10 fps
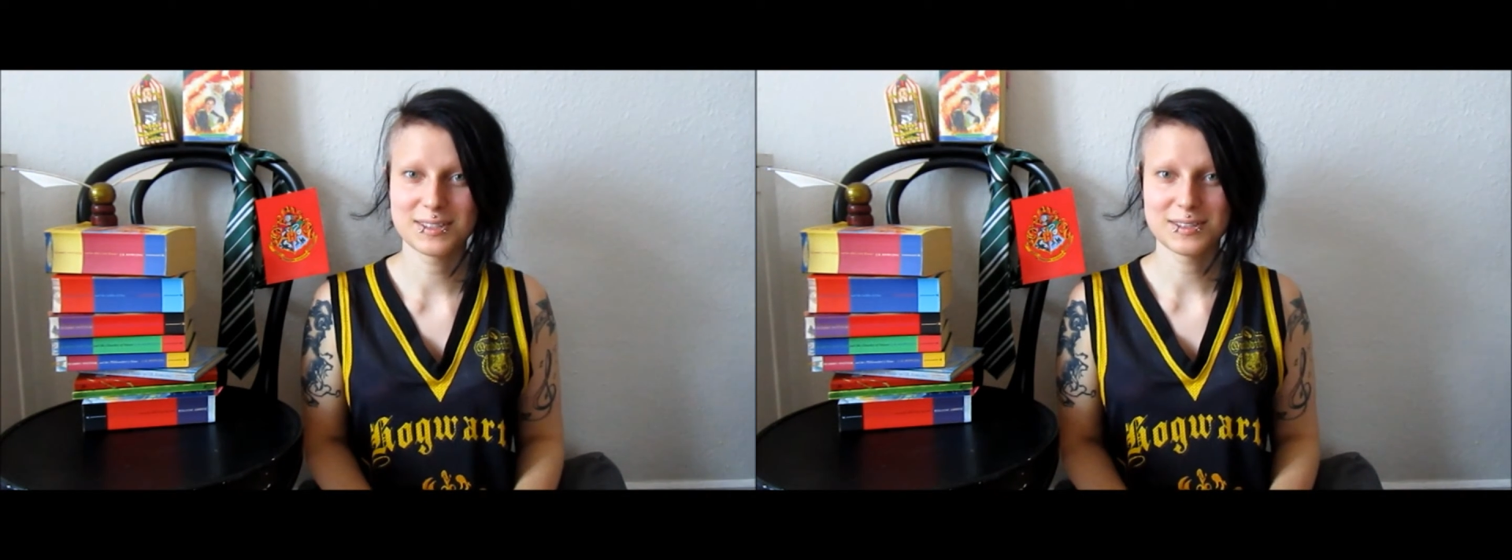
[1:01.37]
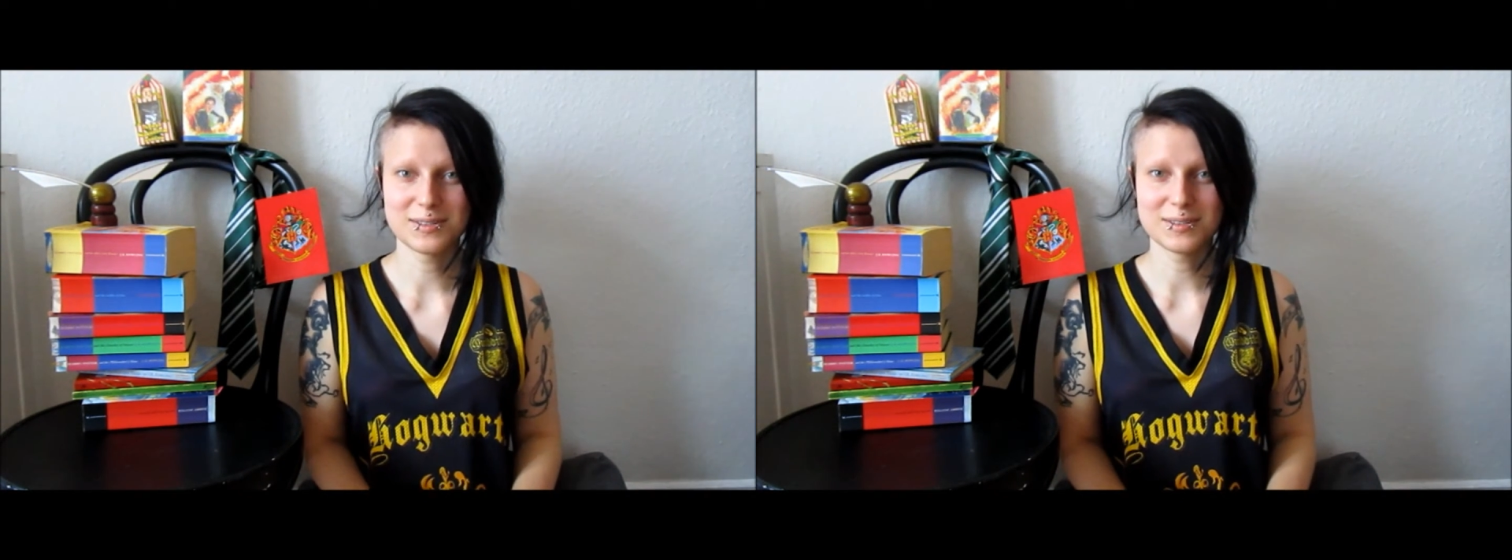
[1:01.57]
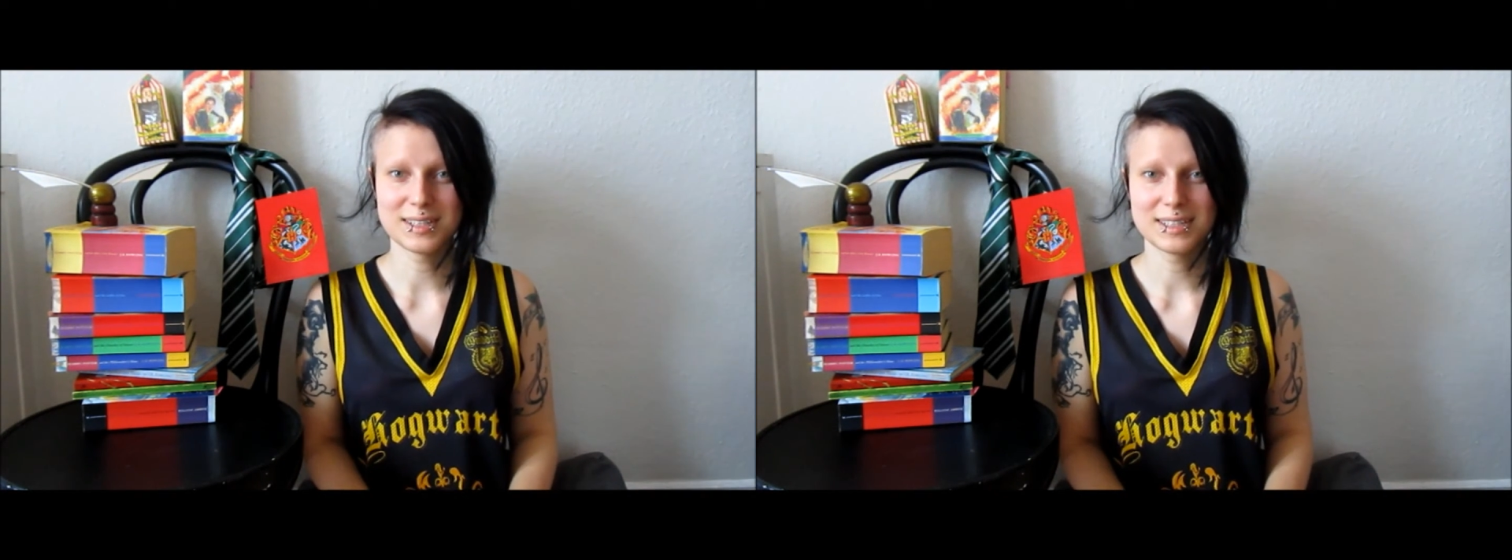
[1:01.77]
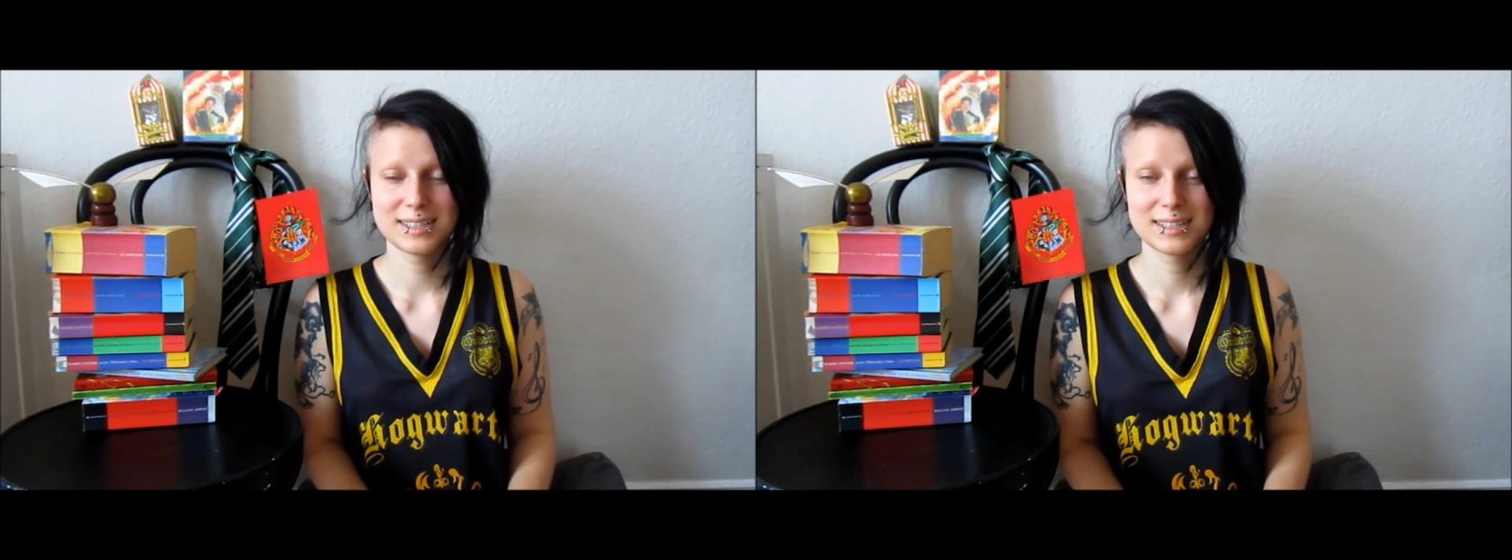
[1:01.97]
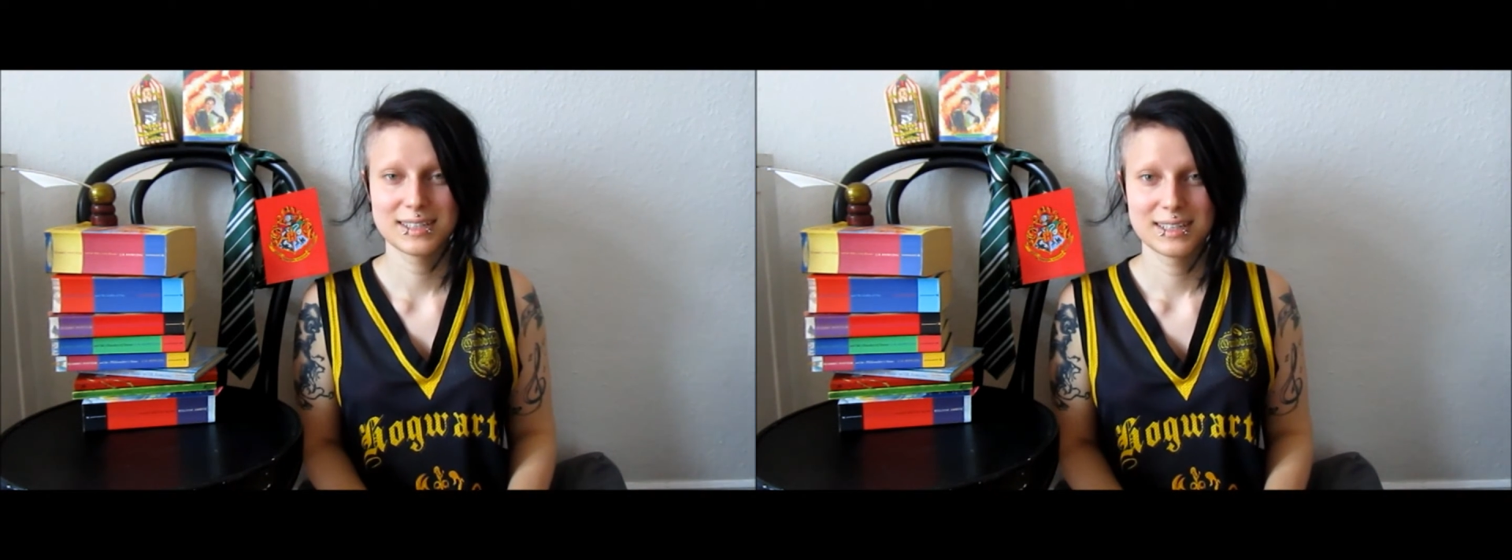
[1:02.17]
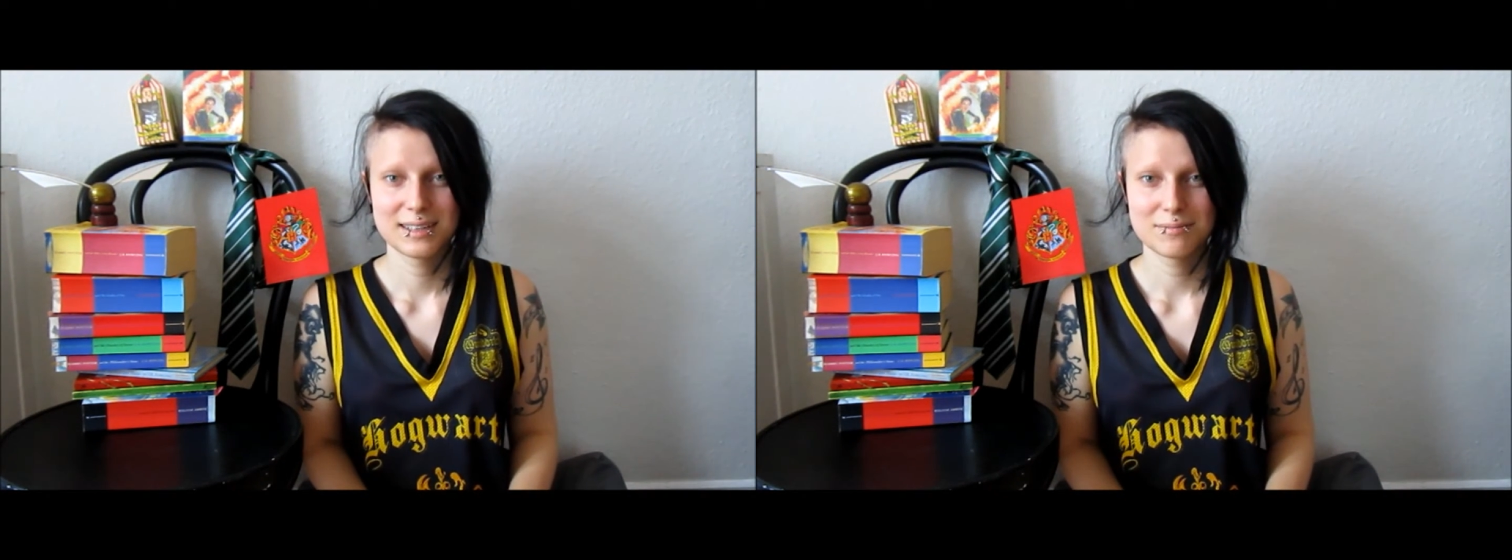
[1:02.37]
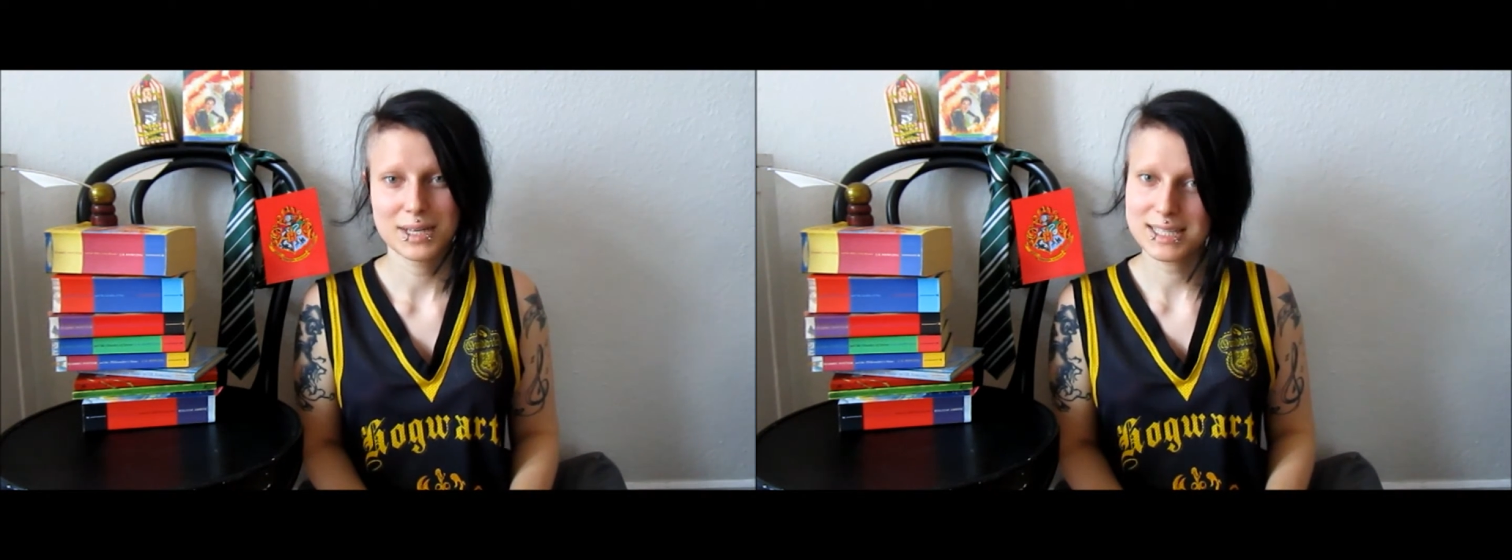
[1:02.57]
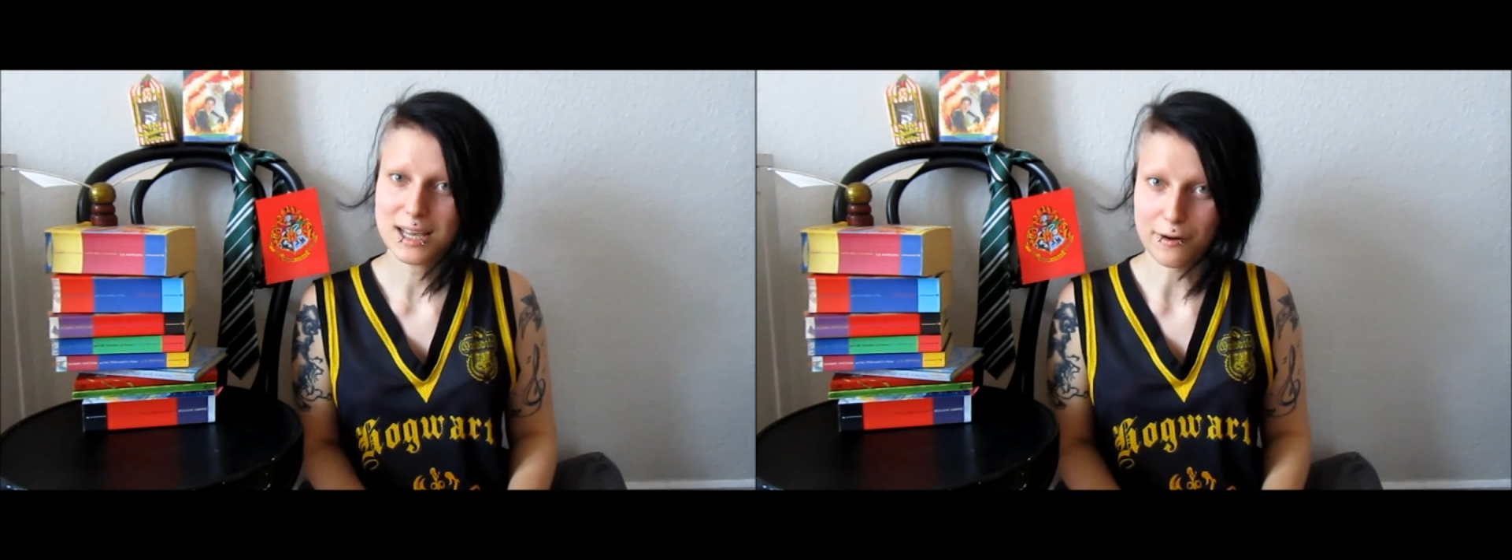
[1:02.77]
to do it
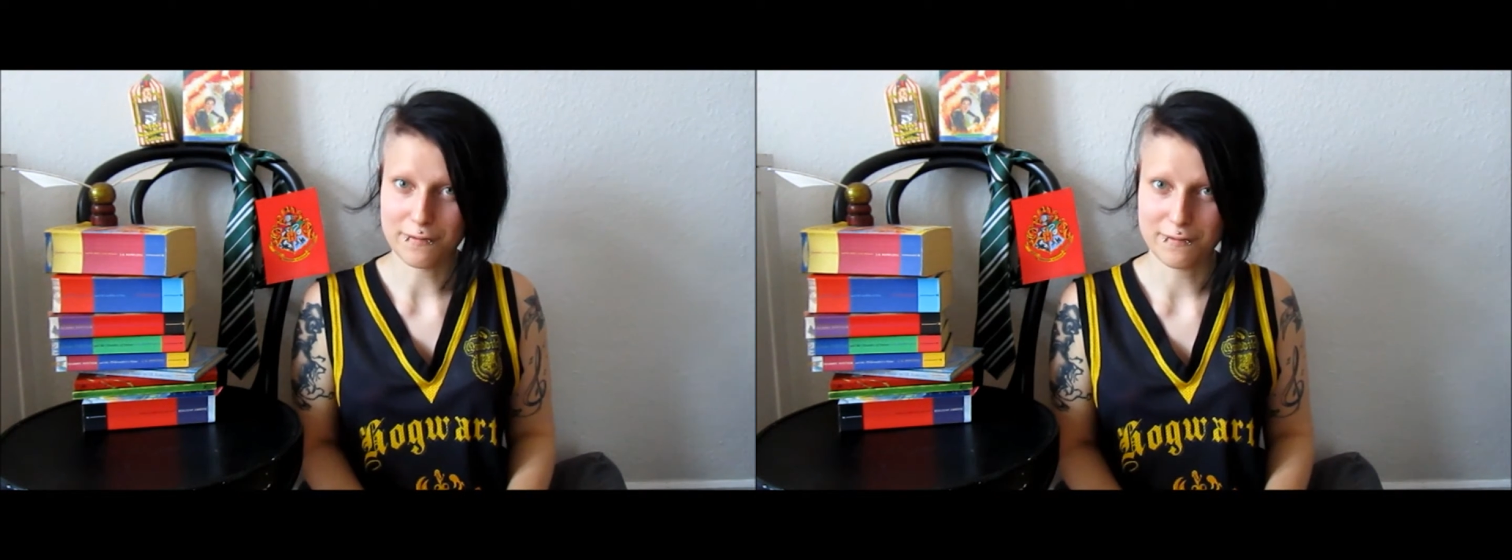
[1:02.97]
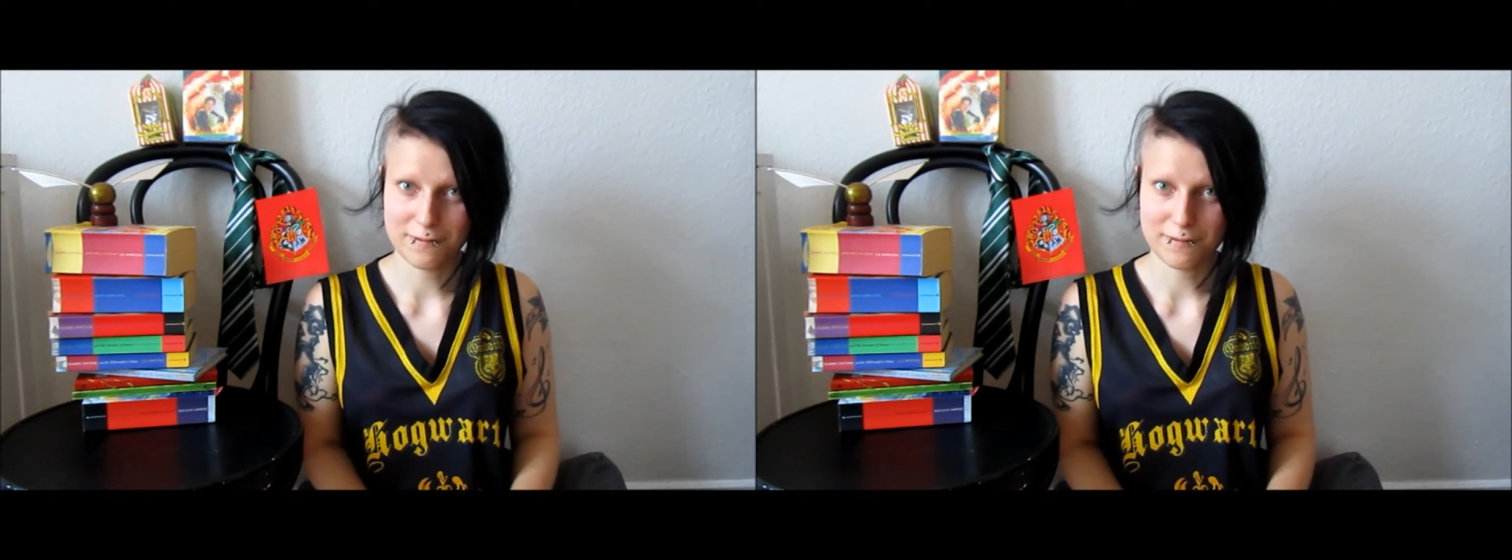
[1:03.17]
myself.